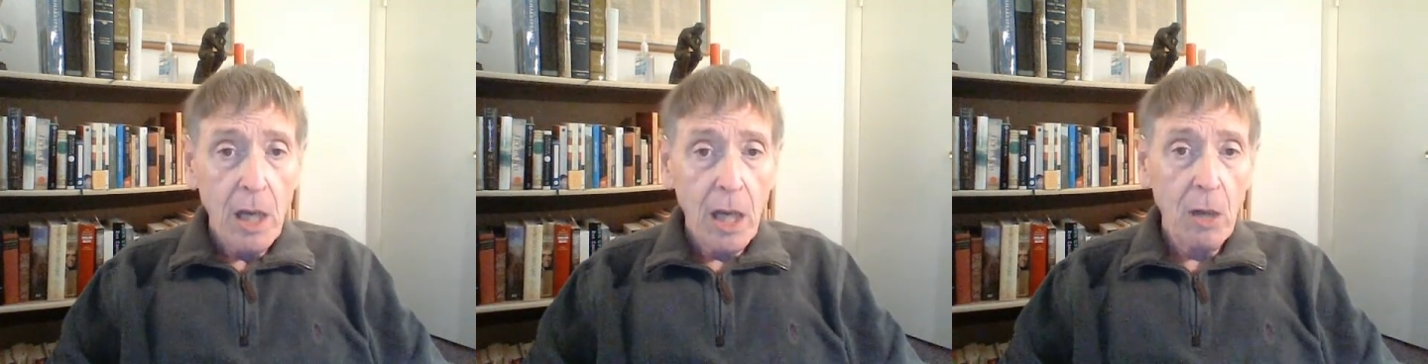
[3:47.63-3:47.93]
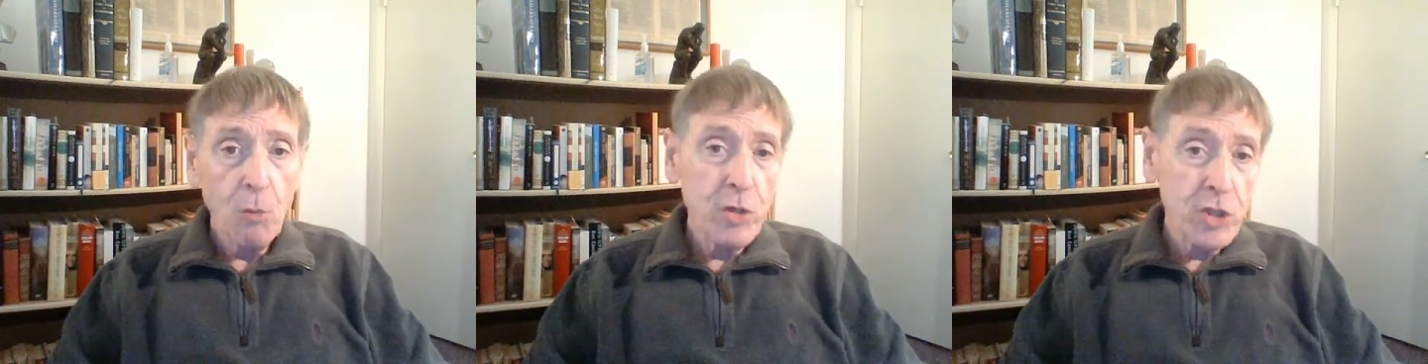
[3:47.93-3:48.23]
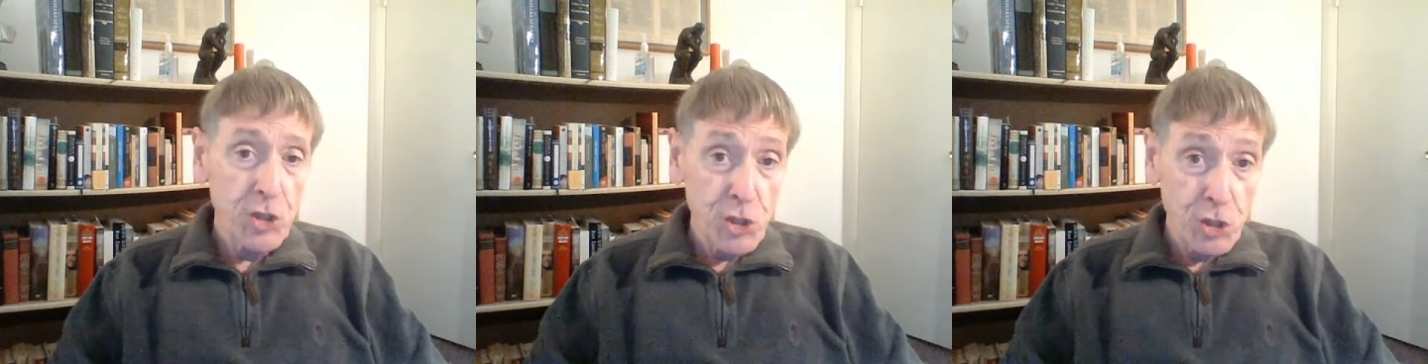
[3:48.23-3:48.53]

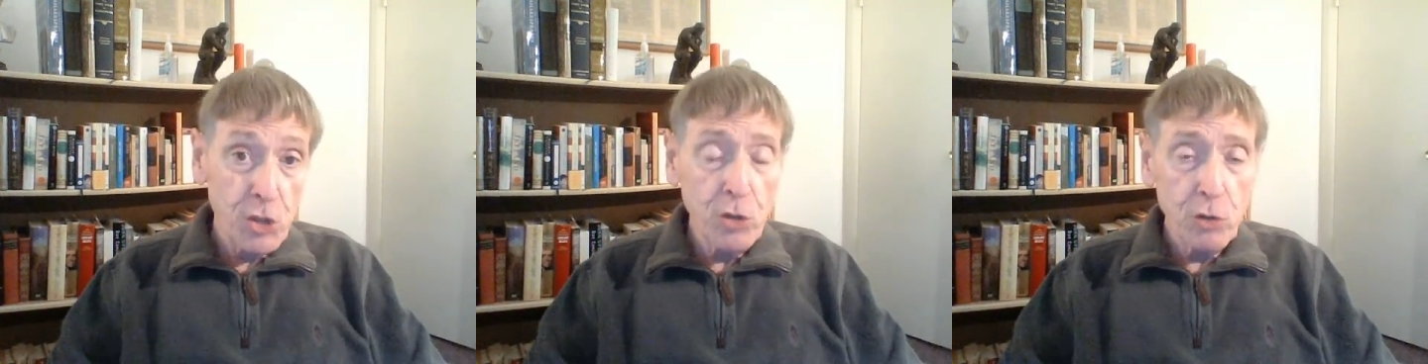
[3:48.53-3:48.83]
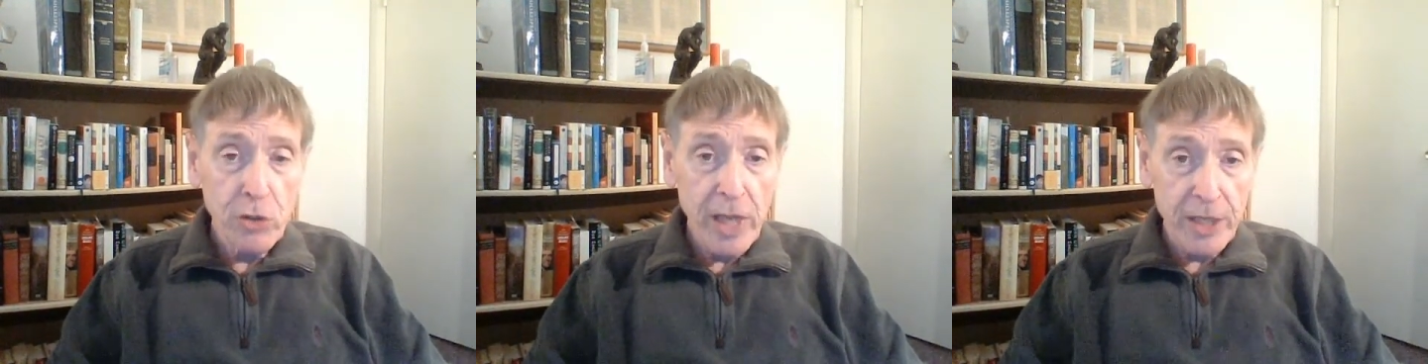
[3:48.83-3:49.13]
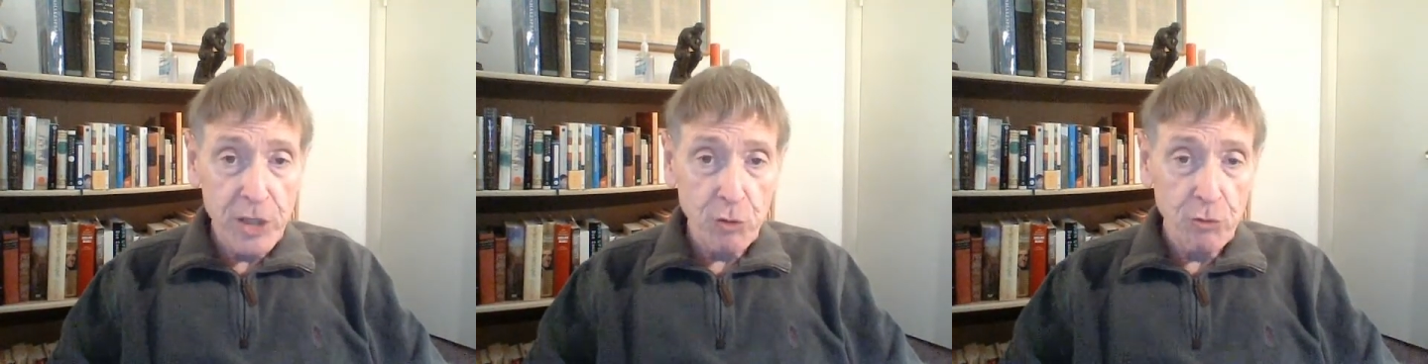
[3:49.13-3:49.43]
which is you,
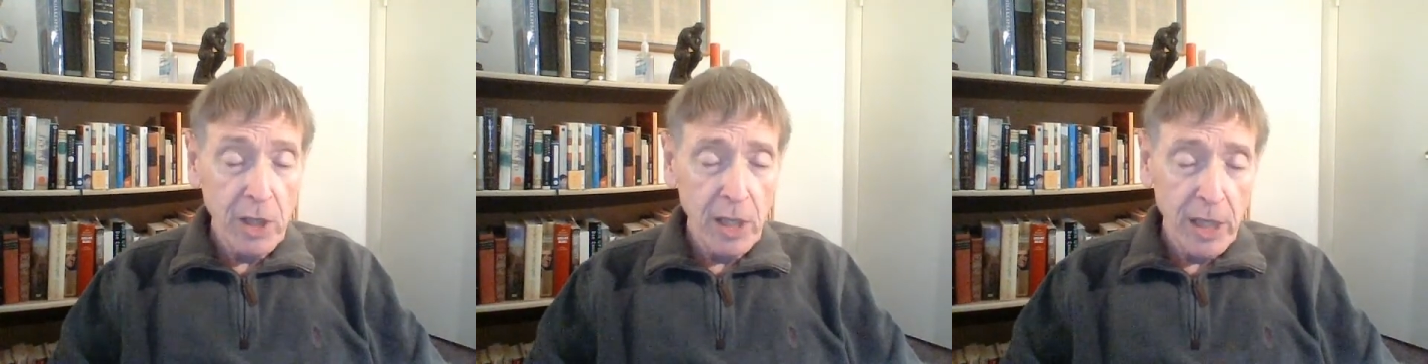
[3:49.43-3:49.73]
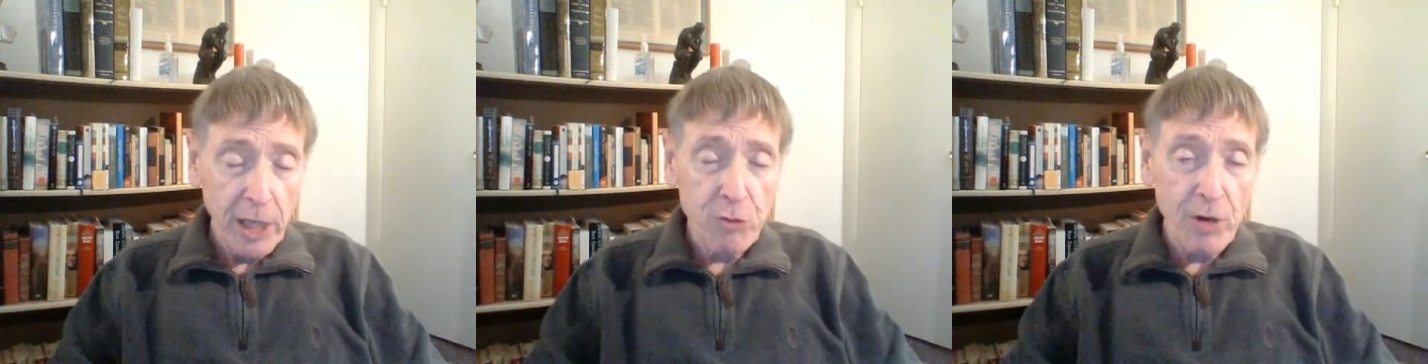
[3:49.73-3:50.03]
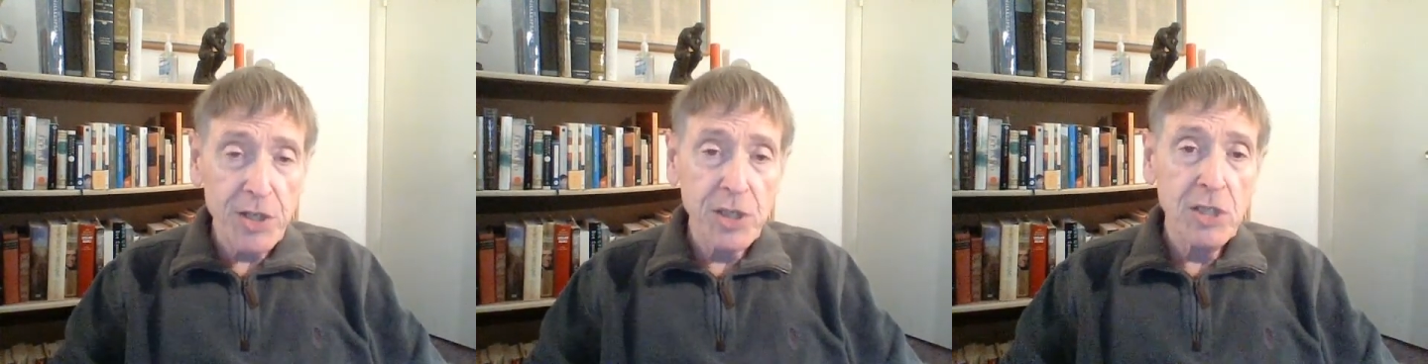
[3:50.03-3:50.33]
that is
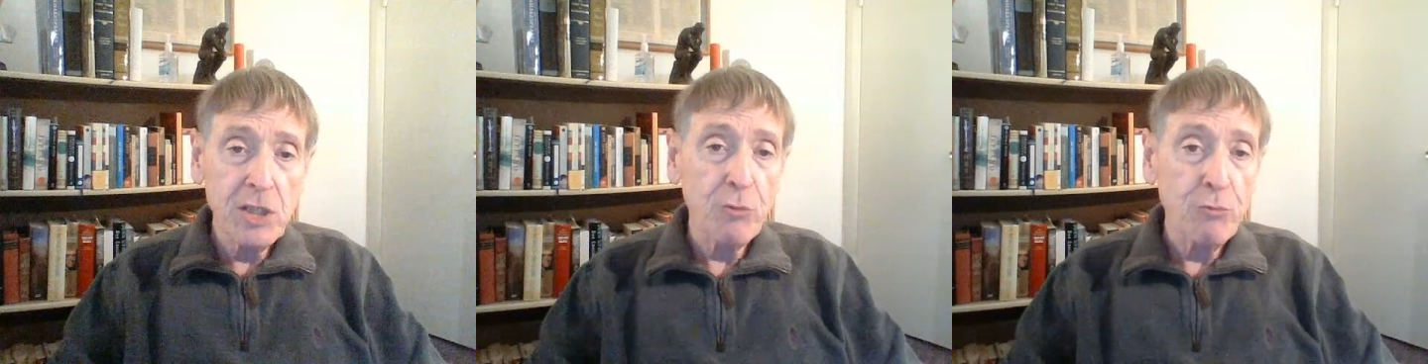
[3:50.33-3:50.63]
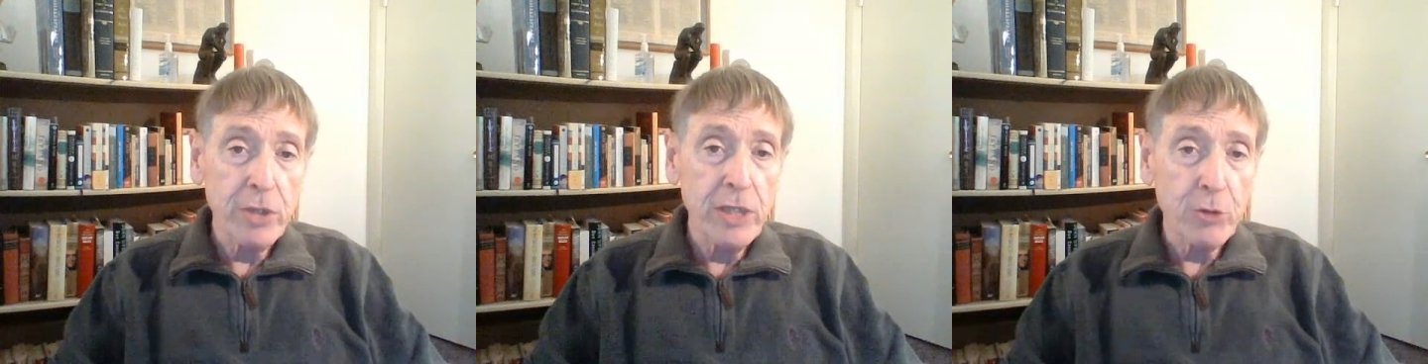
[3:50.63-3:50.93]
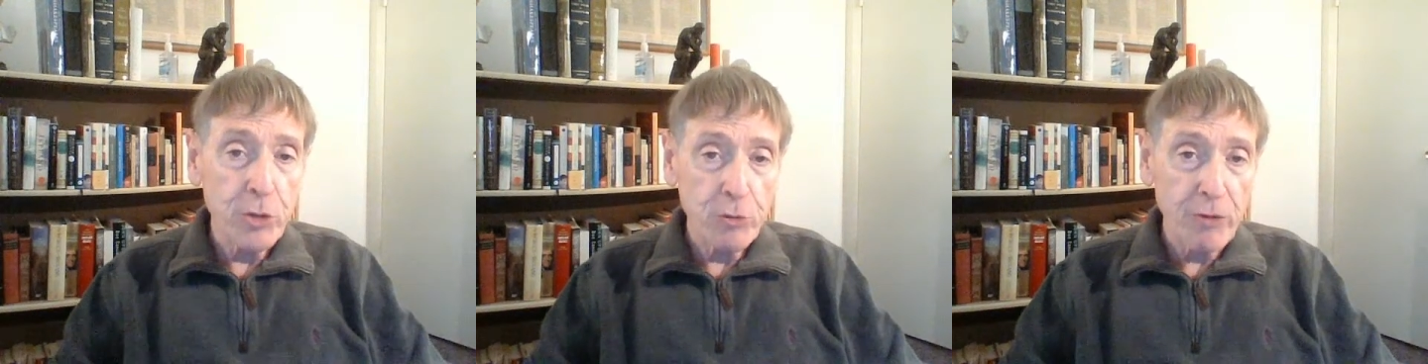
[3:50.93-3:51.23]
addressing the
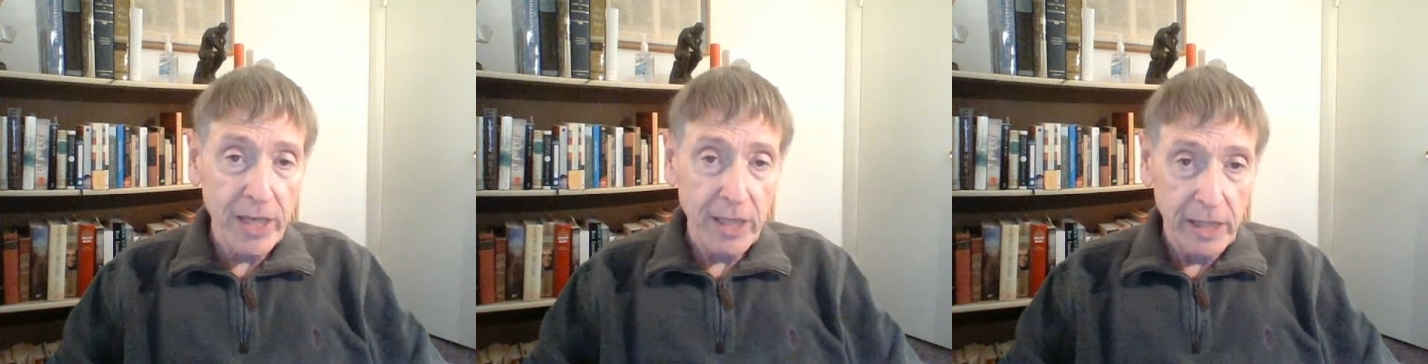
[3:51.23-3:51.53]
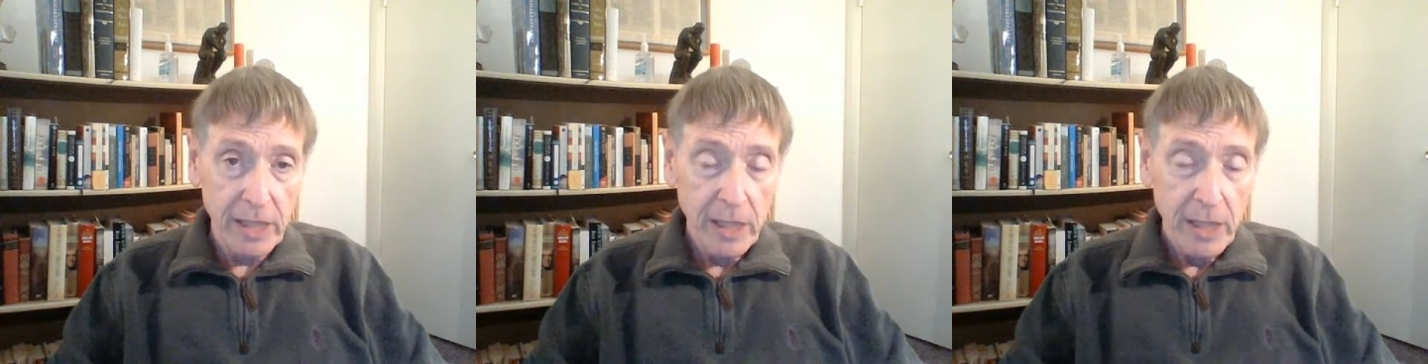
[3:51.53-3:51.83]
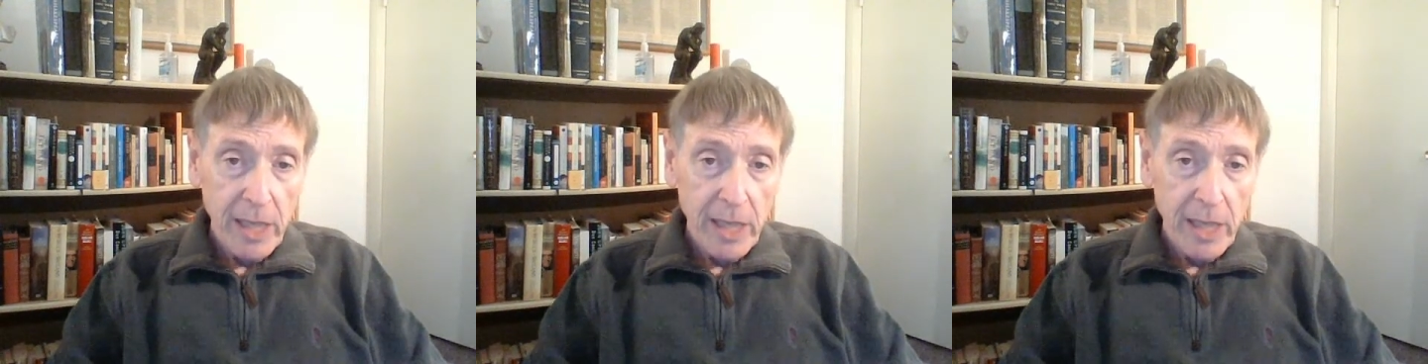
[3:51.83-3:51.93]
reader directly.